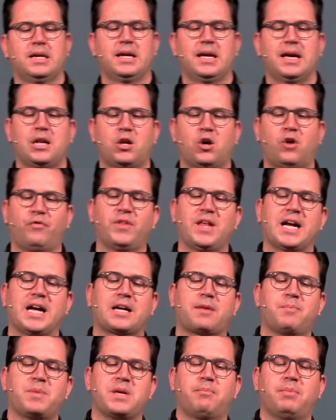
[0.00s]
And hopefully I
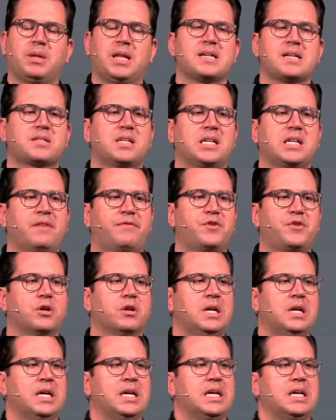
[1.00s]
can be a blessing. If you're
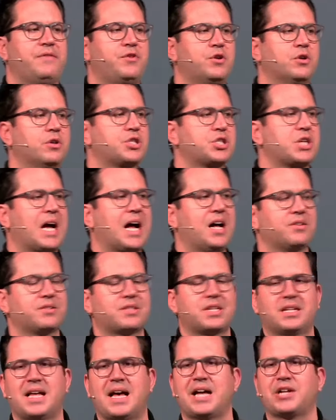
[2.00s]
a child
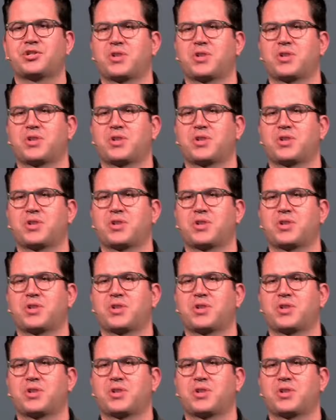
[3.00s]
tonight,